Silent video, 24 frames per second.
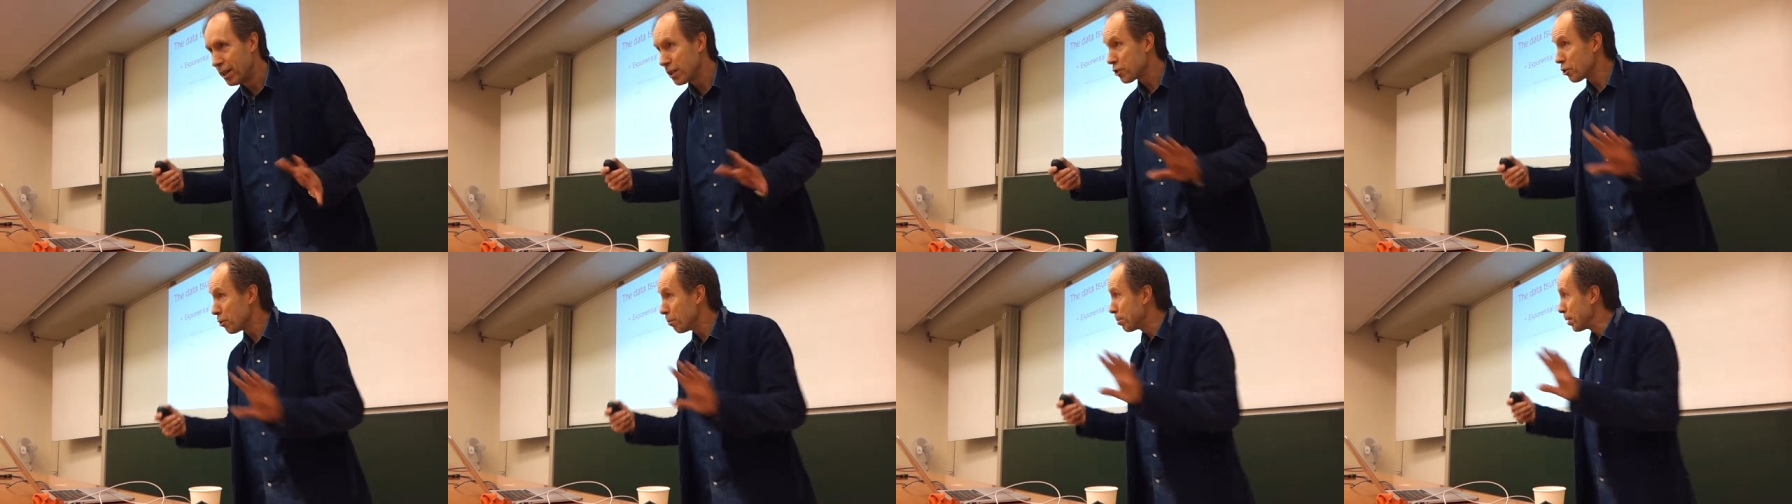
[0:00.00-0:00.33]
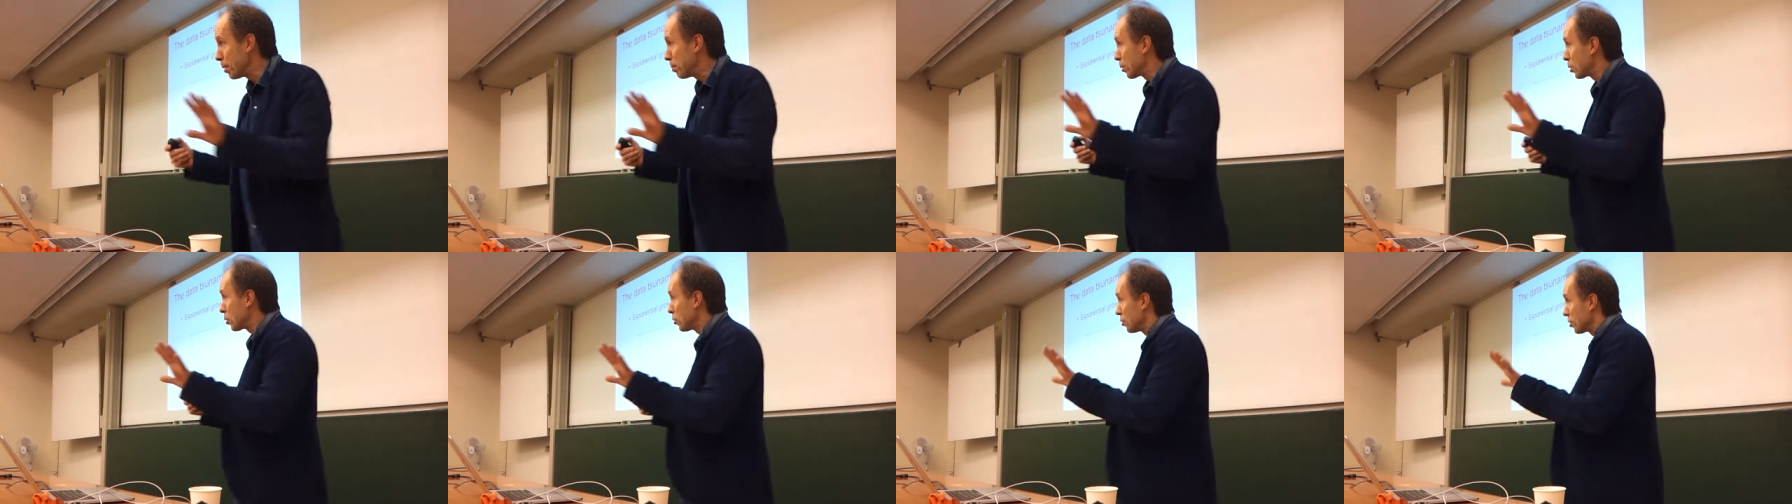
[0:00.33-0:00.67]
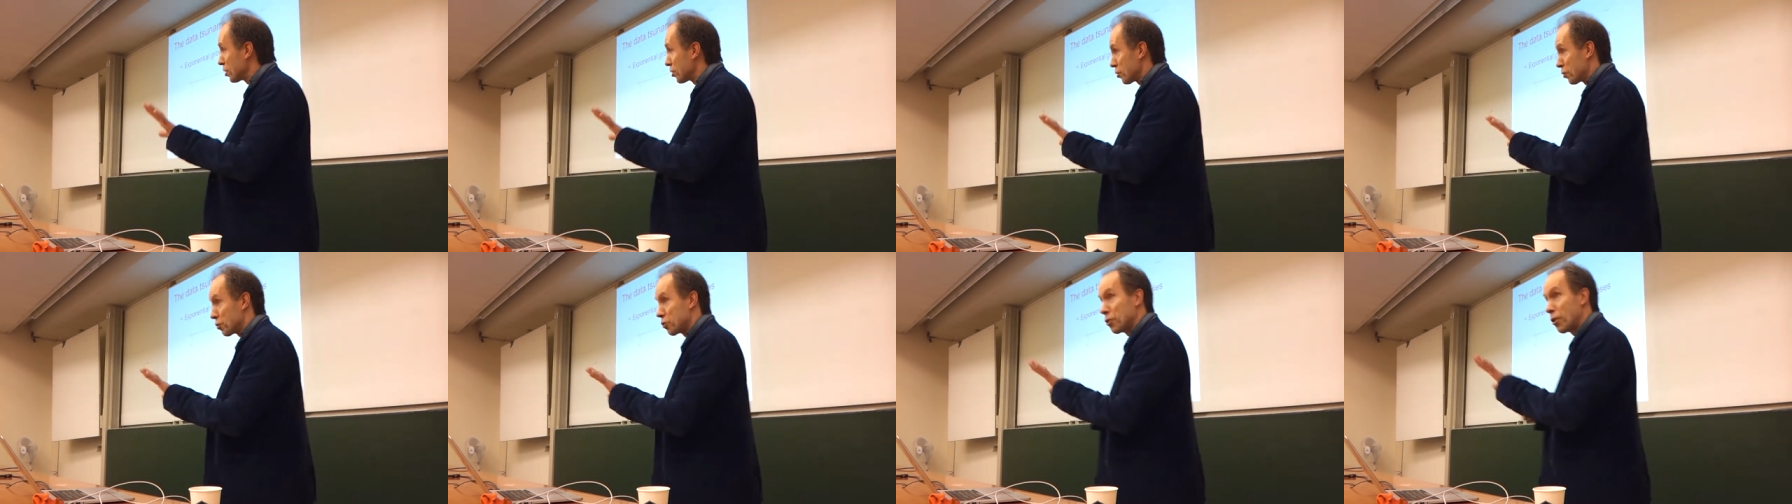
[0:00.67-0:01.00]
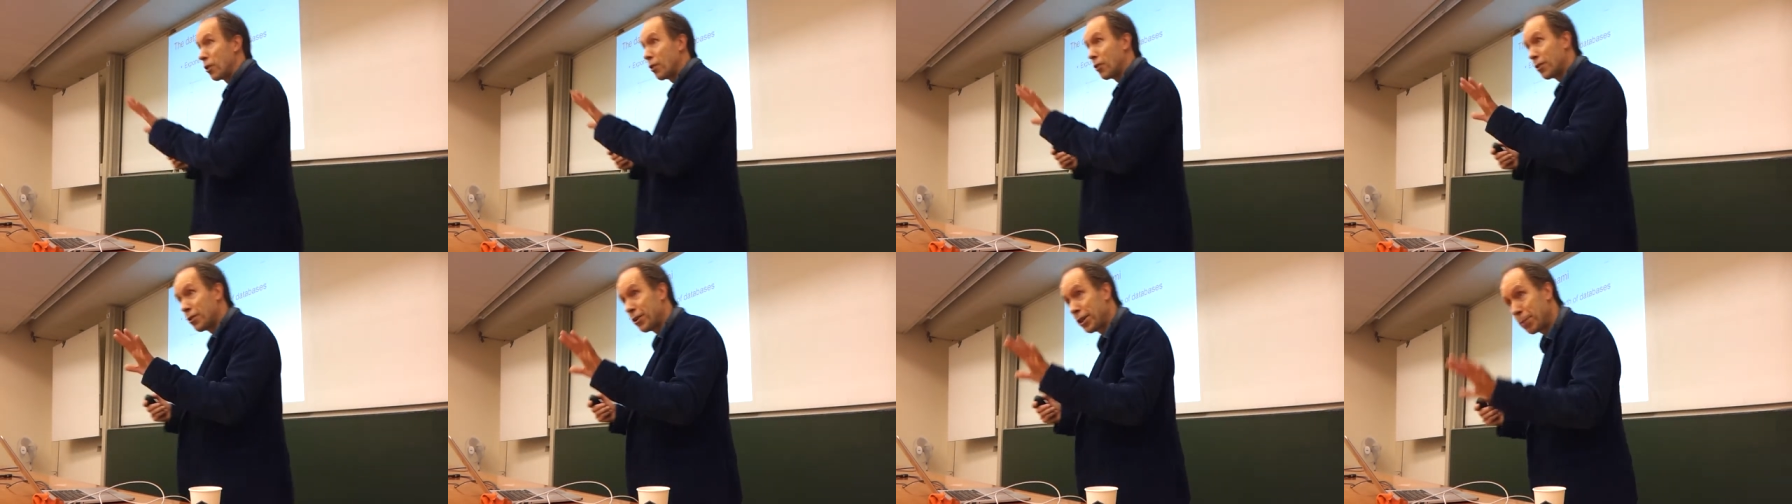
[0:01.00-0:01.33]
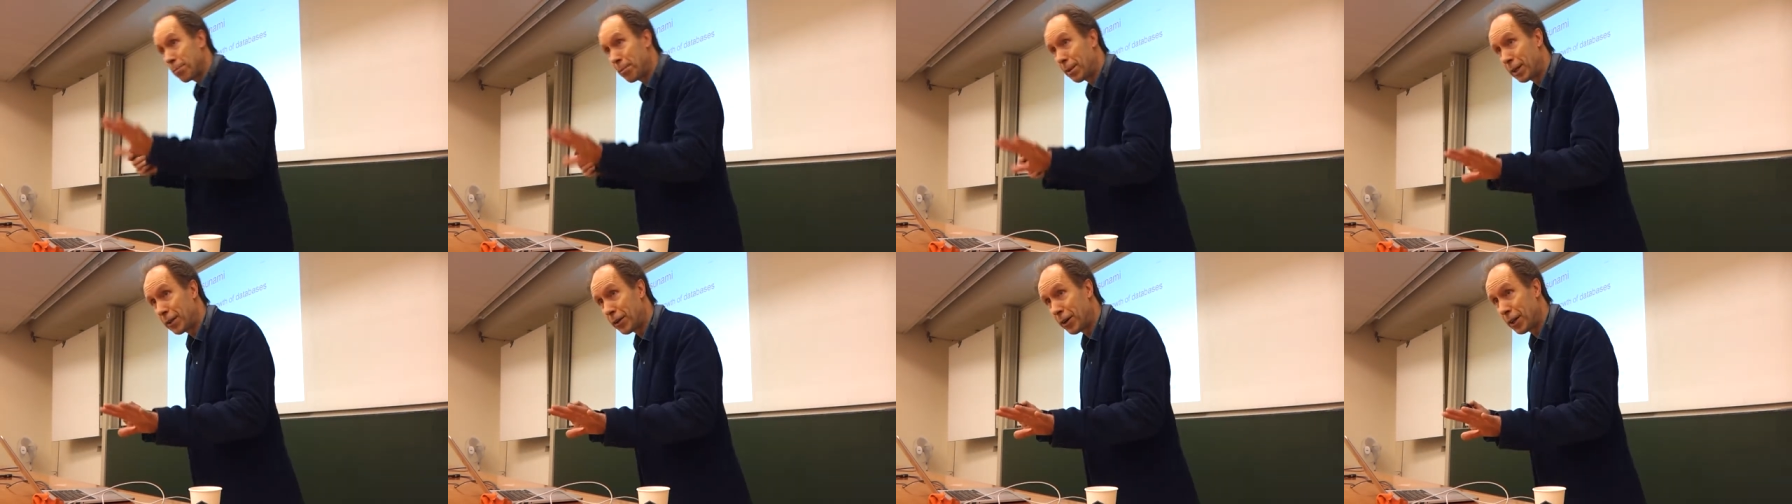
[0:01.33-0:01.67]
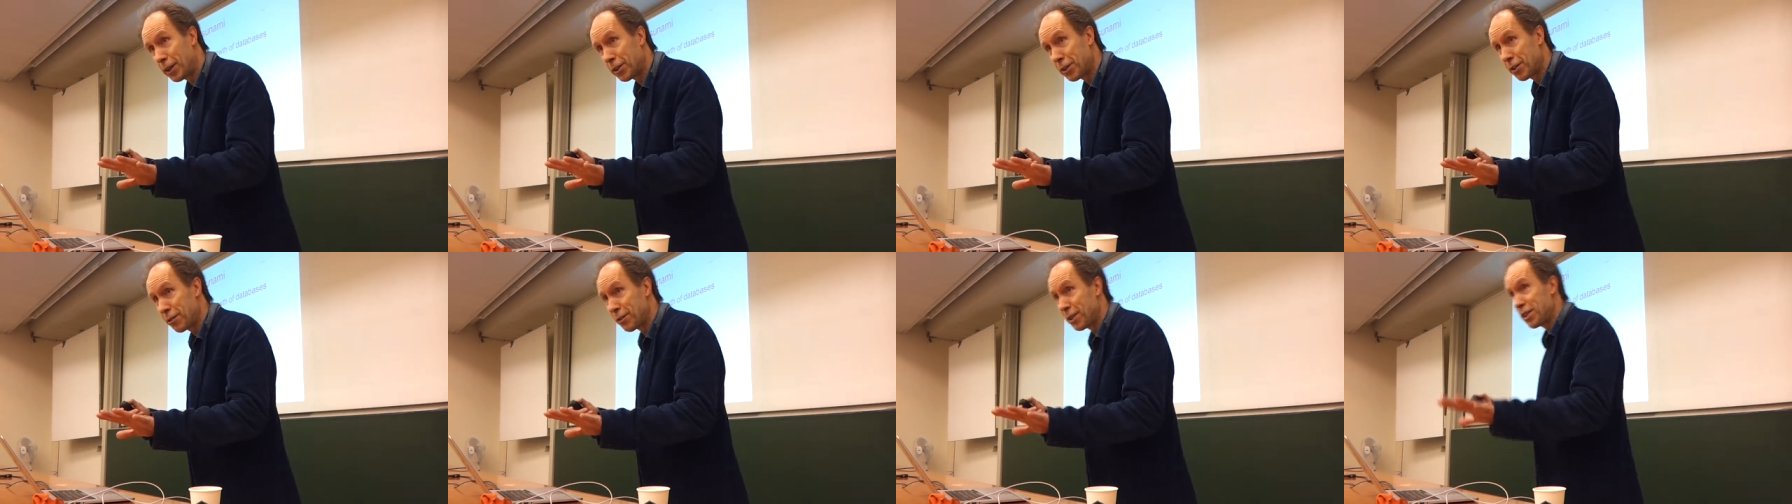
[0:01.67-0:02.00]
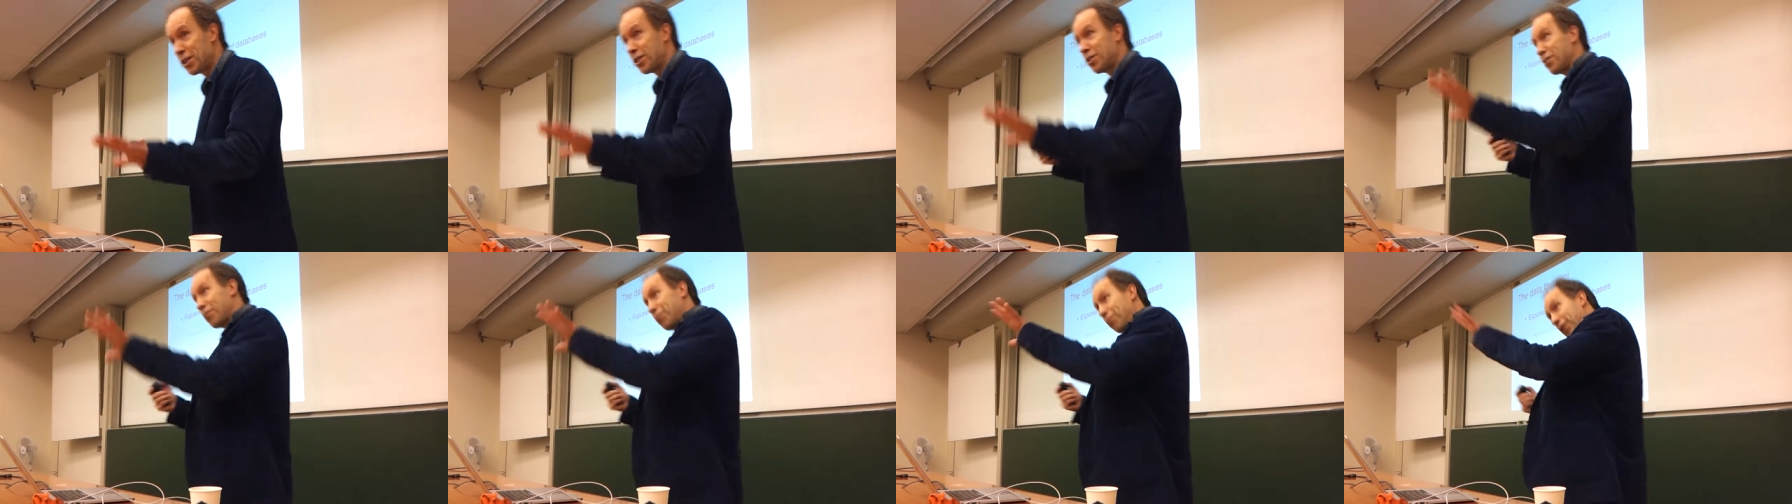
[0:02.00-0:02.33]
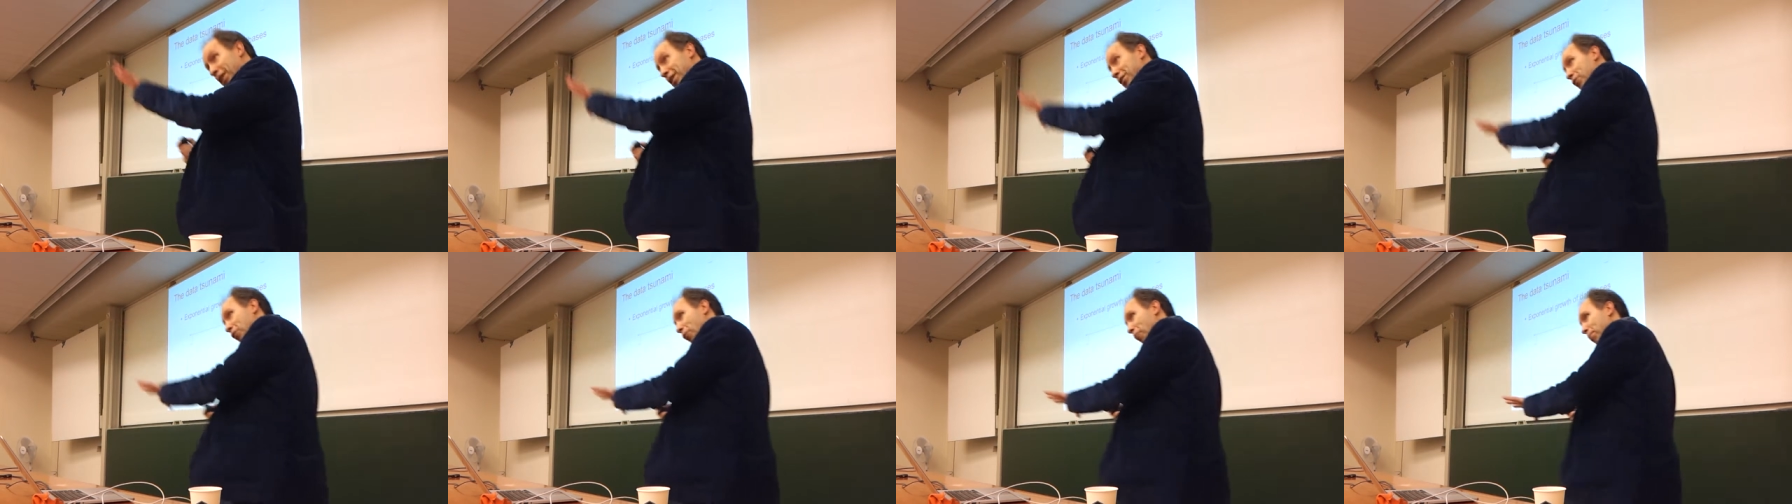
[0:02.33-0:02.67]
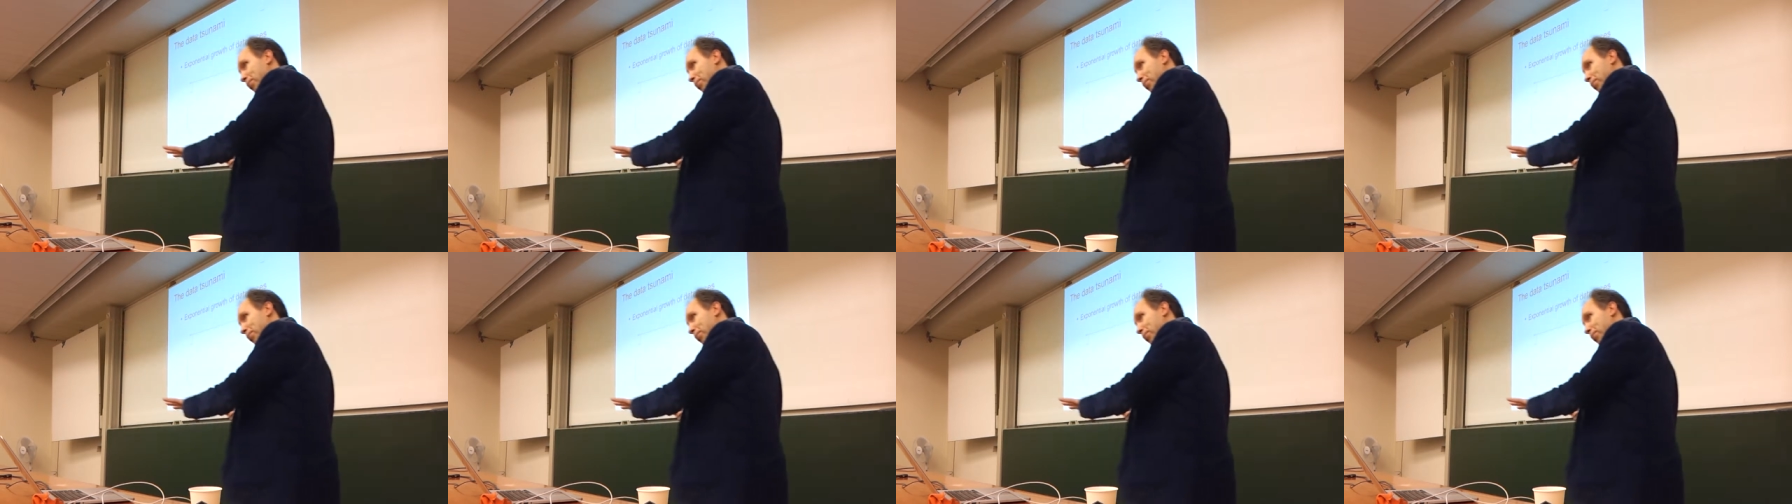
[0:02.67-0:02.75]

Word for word: Some people call this also logarithmic growth, which is in fact the